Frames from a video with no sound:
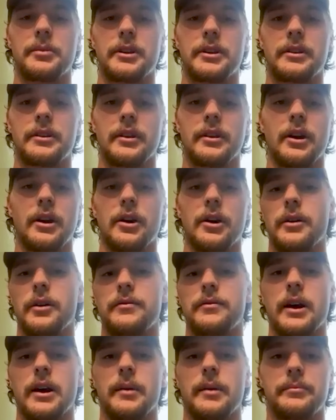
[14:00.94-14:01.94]
in oh
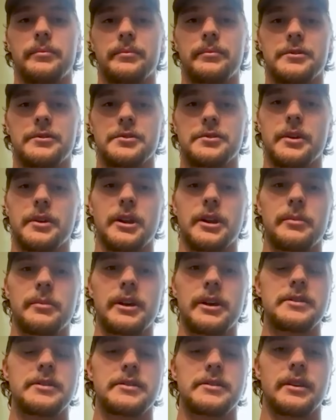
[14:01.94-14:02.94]
if i swing and
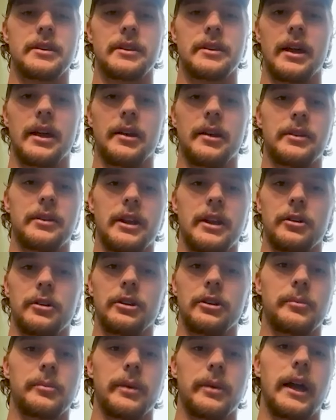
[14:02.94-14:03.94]
miss then that that'll
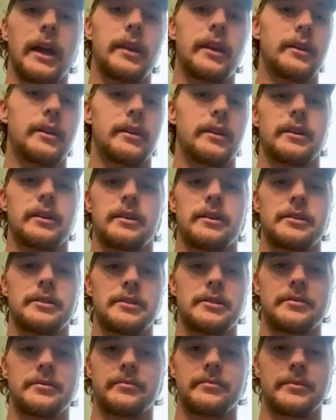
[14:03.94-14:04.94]
look bad
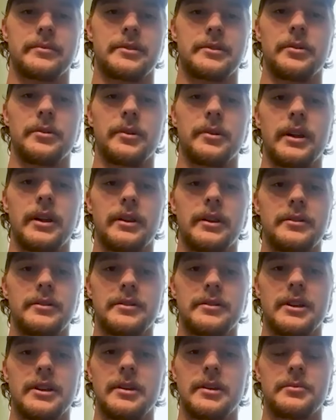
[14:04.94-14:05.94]
just so what
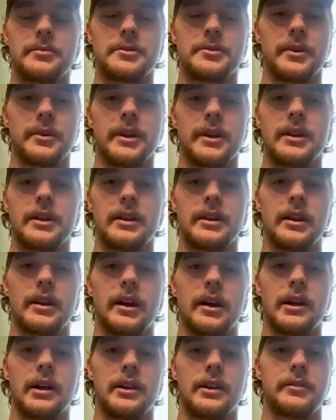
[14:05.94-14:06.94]
just keep swinging and
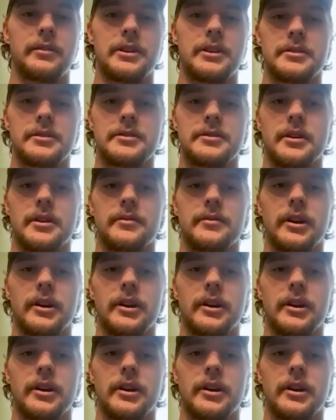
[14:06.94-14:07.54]
uh, it'll eventually start